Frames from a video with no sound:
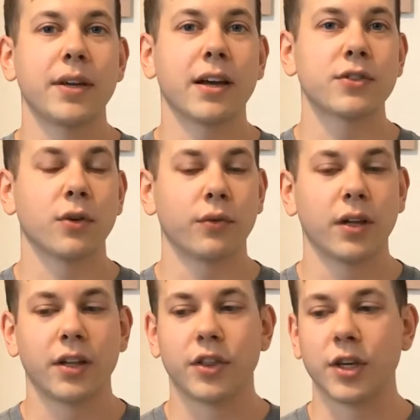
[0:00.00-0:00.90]
because
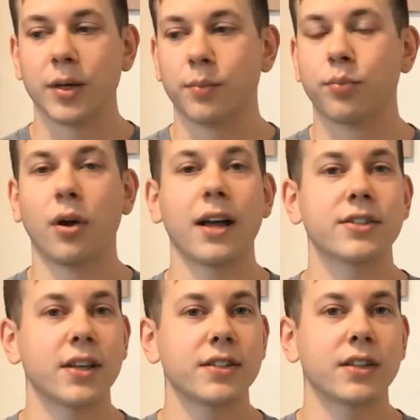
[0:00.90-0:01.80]
of the
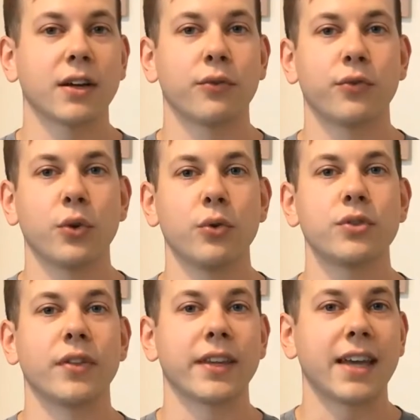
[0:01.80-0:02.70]
processing of
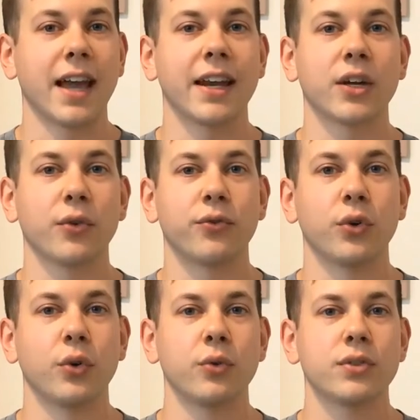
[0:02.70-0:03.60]
foods and the canning of
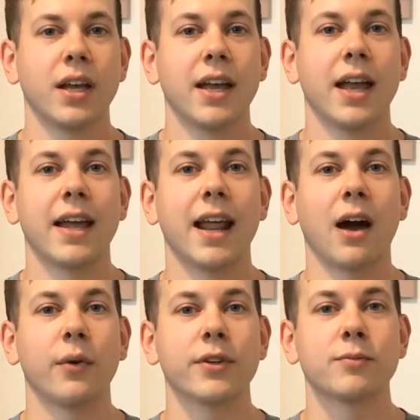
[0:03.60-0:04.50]
foods, and
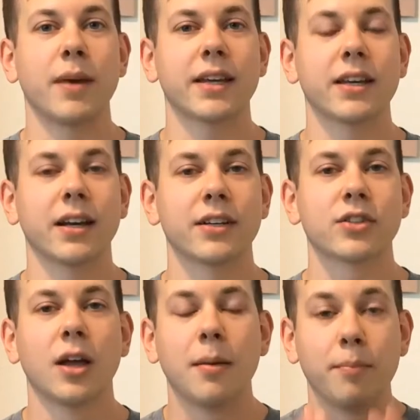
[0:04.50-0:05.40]
how it is making
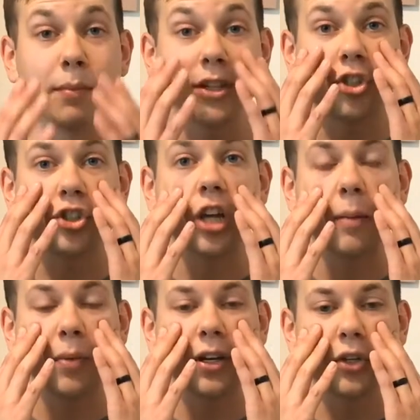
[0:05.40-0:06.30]
us
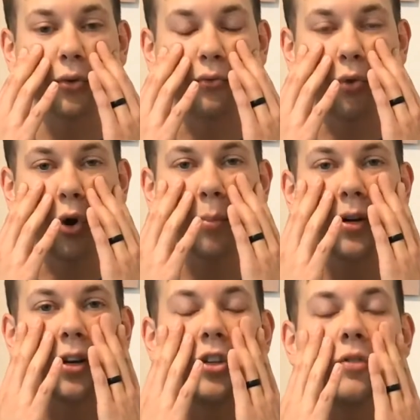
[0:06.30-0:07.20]
misshapen and
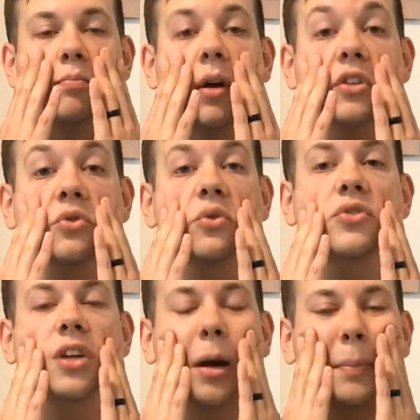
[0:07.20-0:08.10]
deformed, and these
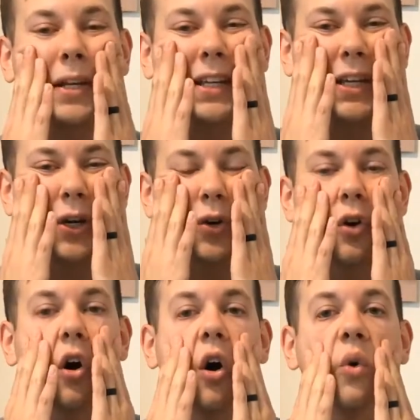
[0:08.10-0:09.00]
muscles up in here
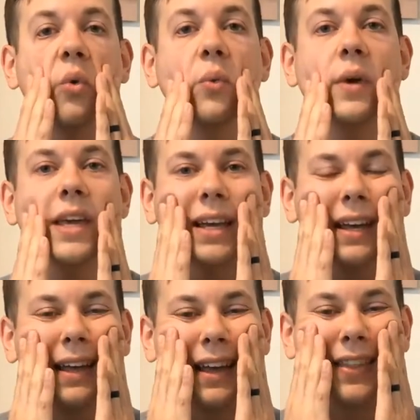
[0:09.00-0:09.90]
are all
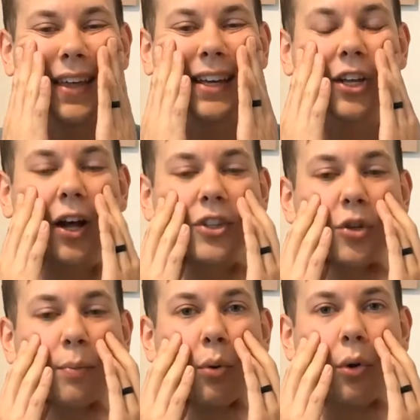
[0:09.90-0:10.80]
weak and they cannot
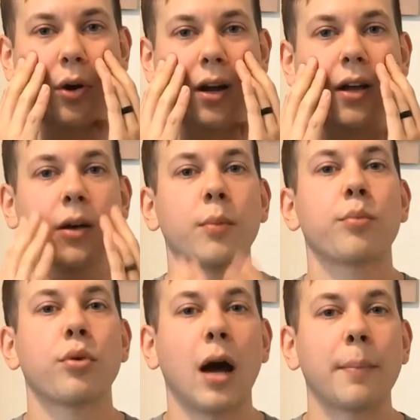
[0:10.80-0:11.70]
support
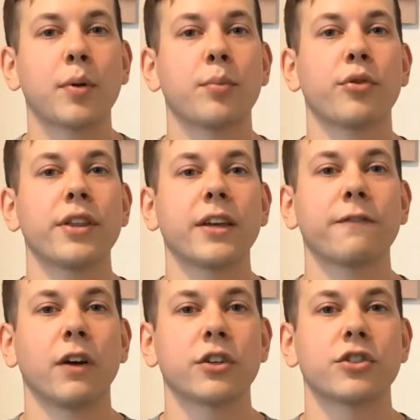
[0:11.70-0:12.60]
proper
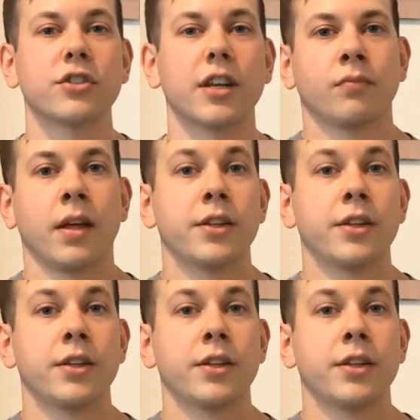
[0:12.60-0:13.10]
breathing functions.